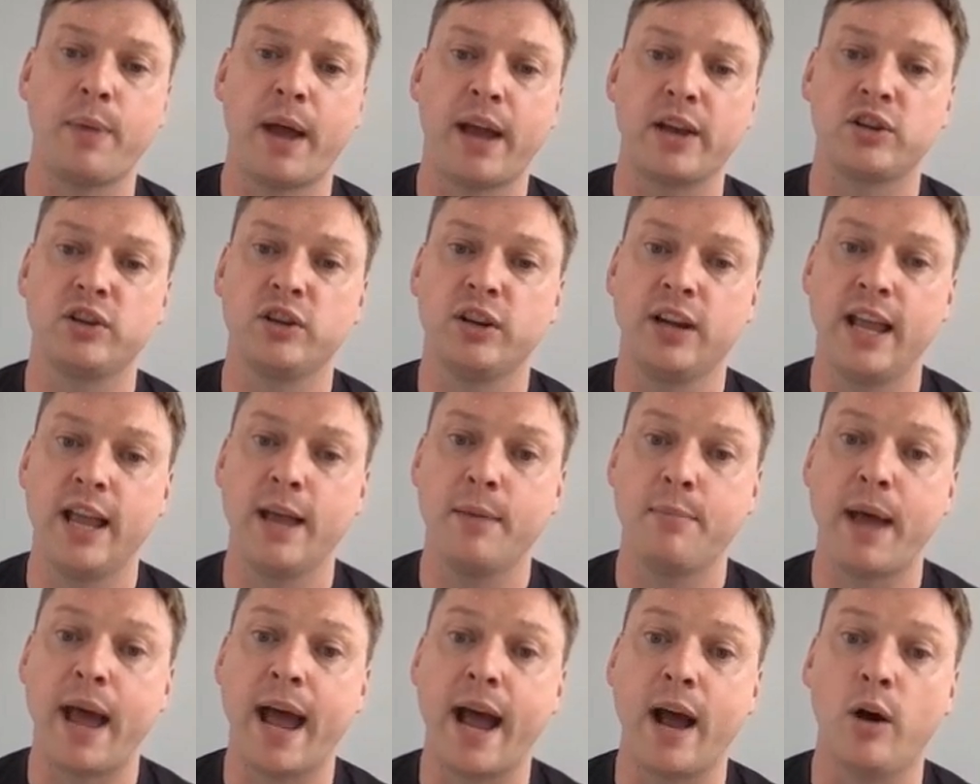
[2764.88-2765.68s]
passionately
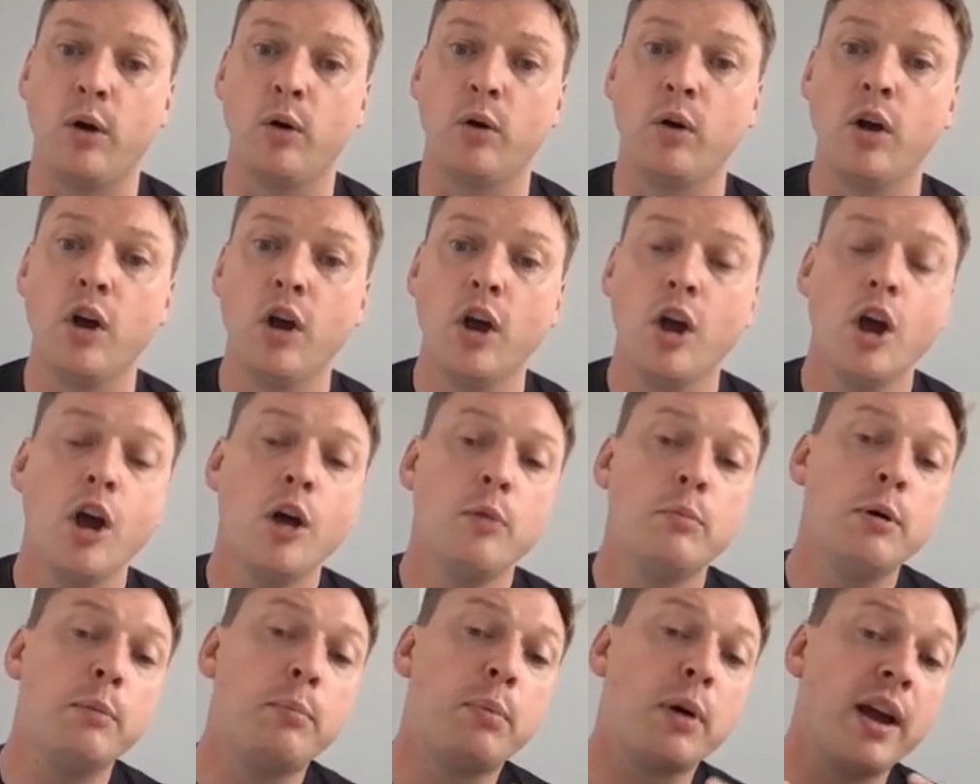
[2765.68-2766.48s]
about,
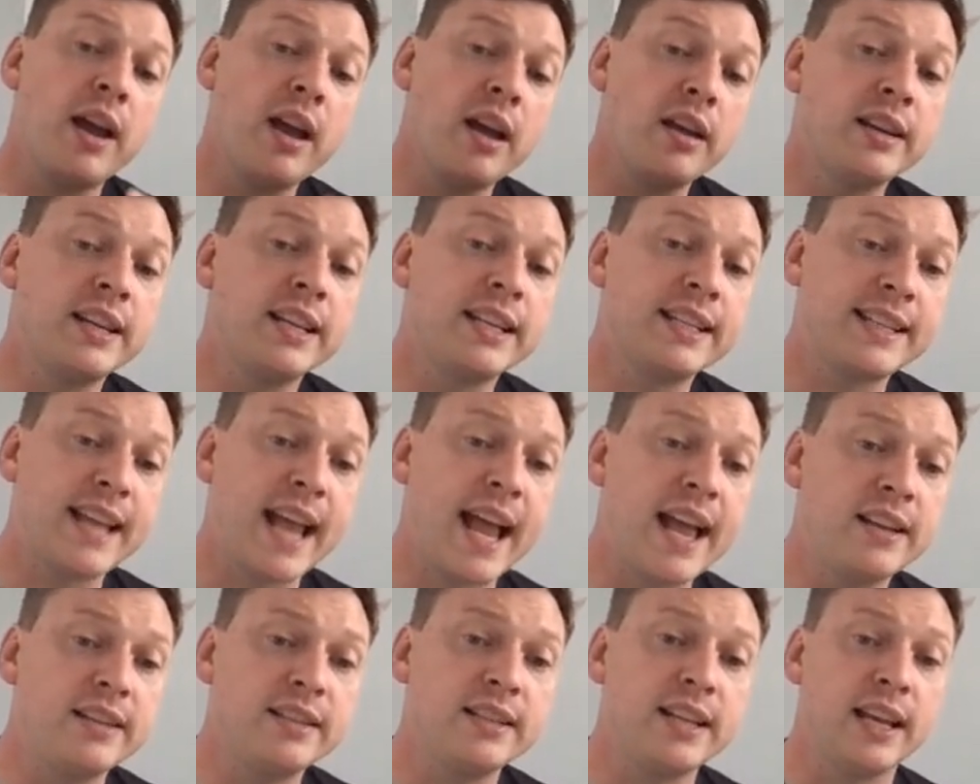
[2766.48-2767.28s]
but by
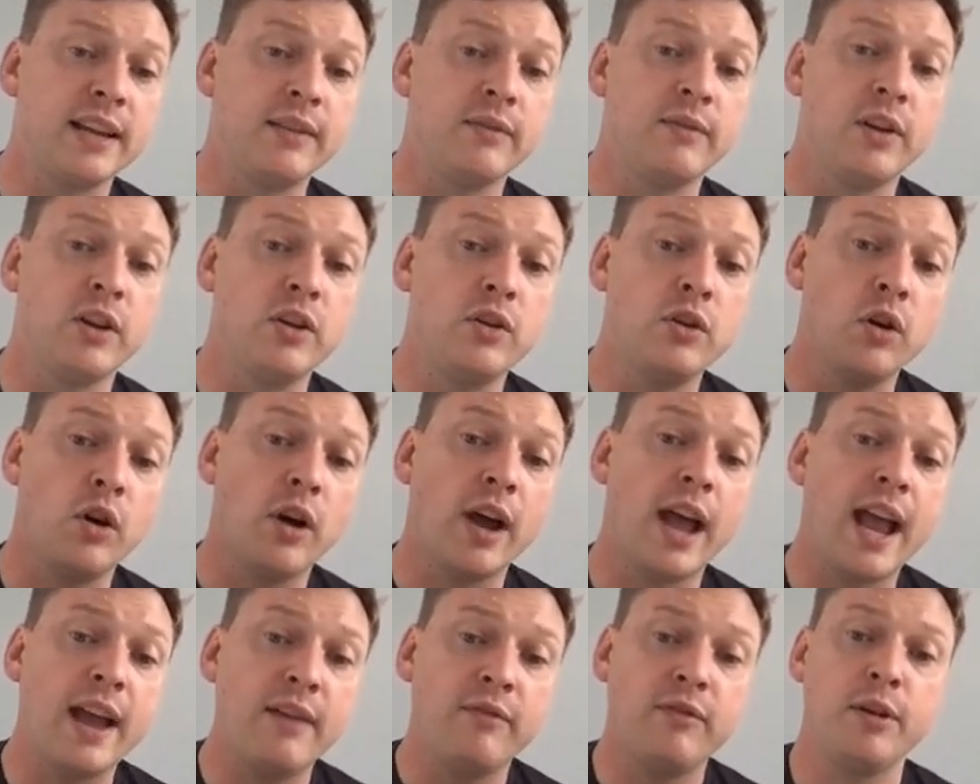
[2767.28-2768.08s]
understanding that
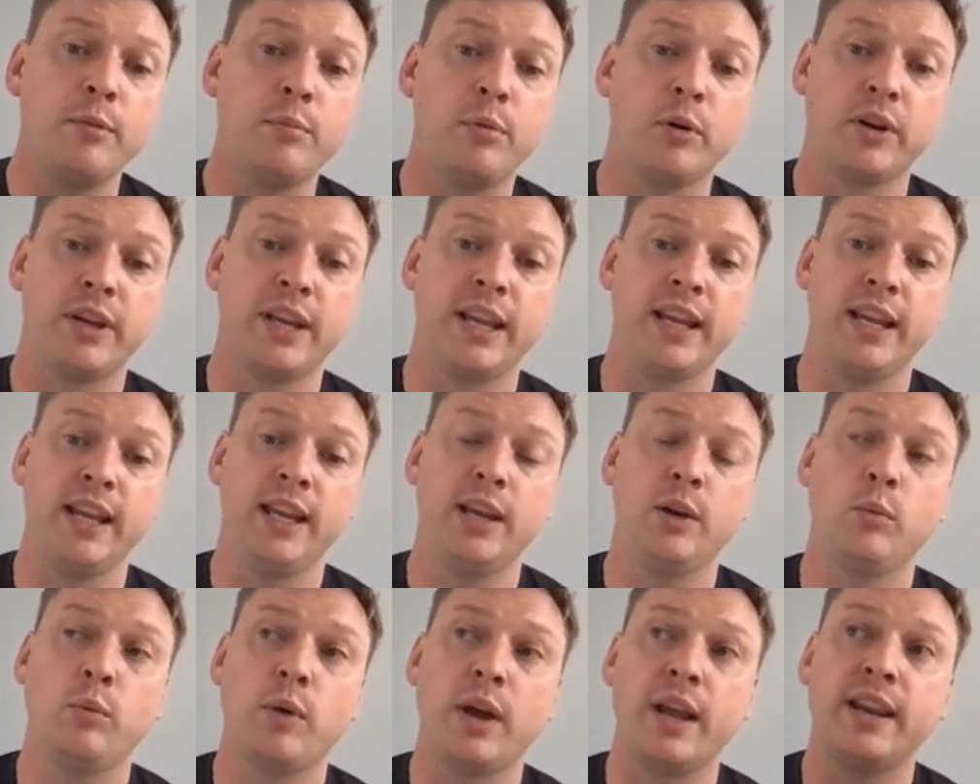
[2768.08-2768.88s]
not
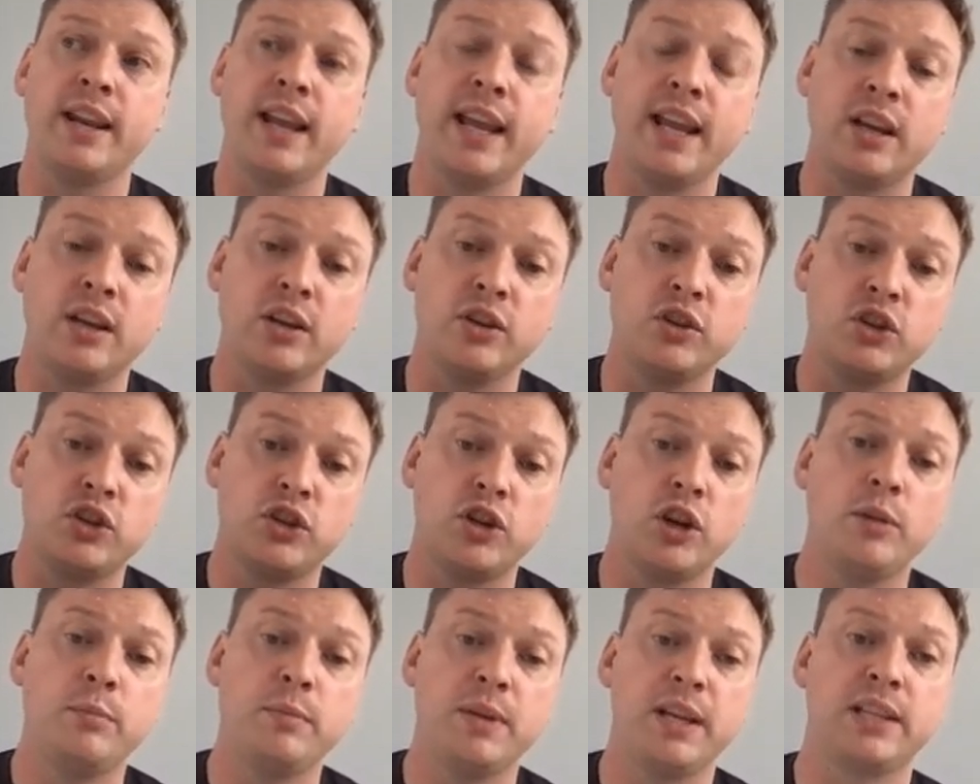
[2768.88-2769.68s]
everybody, when they
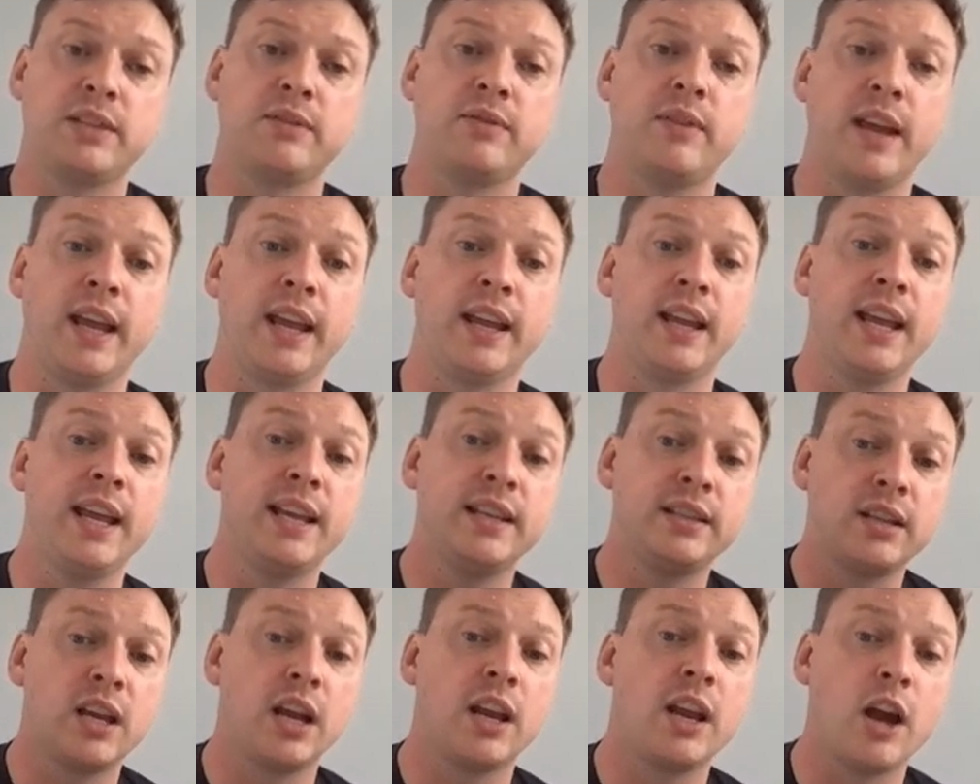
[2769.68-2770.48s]
consume this thing,
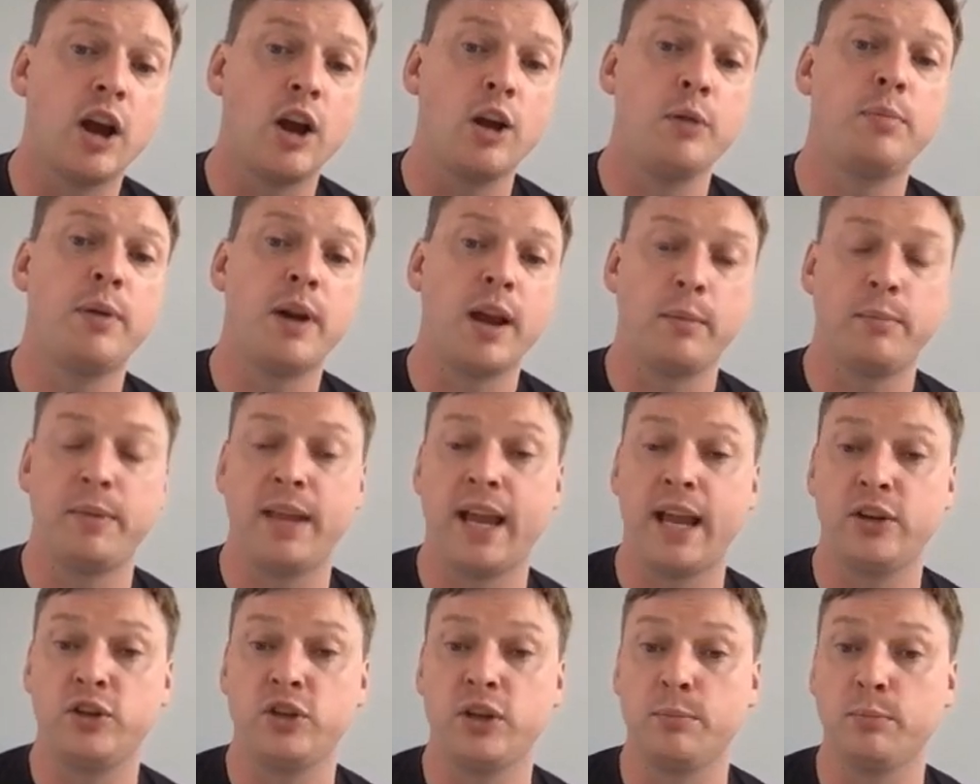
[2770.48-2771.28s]
is going to open up
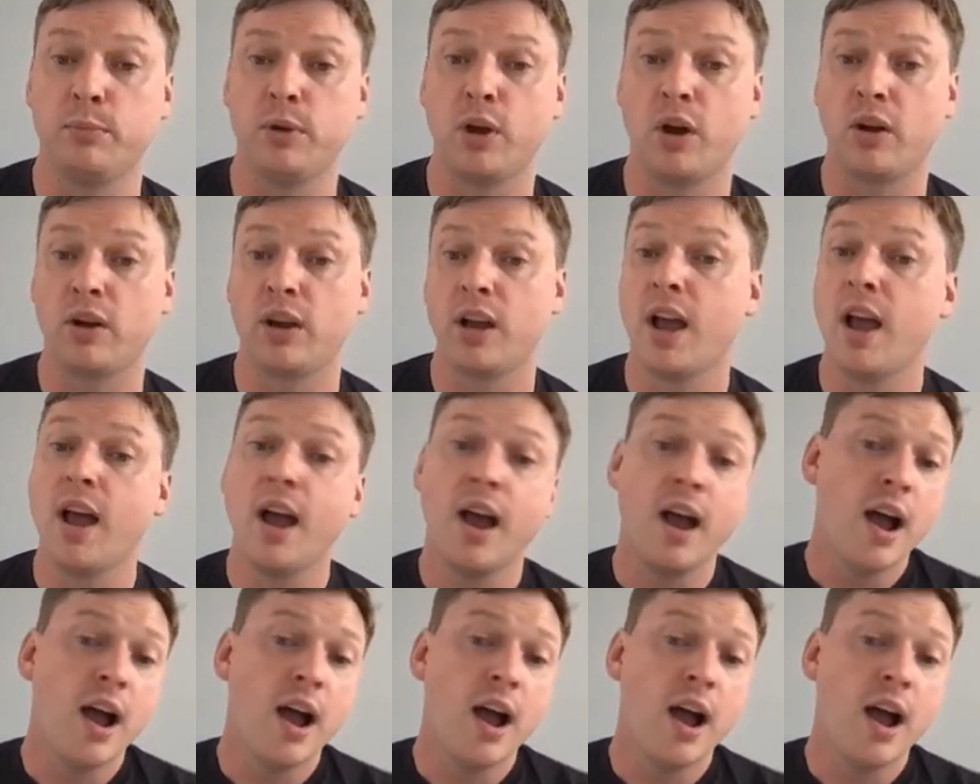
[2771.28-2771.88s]
the engine block.